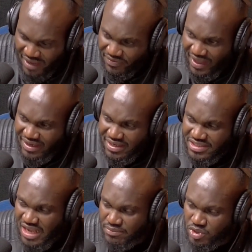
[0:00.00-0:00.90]
then it
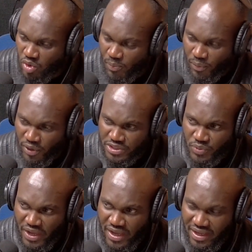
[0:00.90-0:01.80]
comes to a point
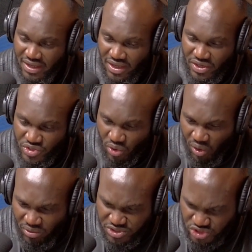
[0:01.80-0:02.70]
where you're
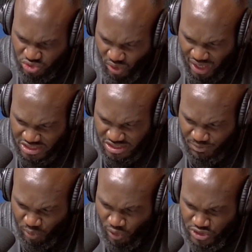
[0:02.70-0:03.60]
also at a
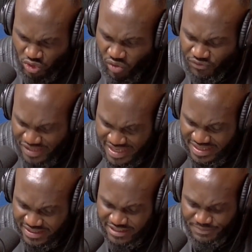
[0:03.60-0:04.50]
point of
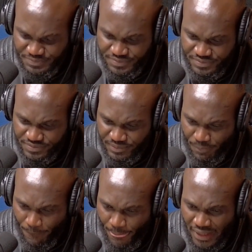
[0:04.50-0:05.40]
need.
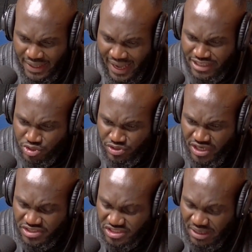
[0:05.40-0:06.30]
And you
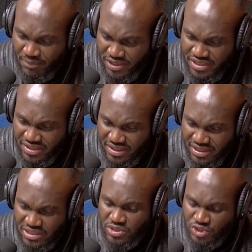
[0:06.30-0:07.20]
need somebody
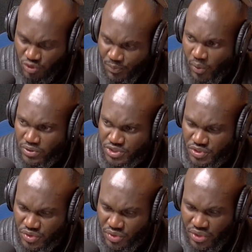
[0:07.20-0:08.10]
to support
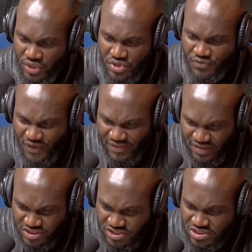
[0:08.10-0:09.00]
you. You find
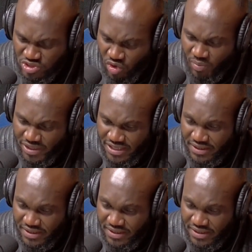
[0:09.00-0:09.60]
there's nobody.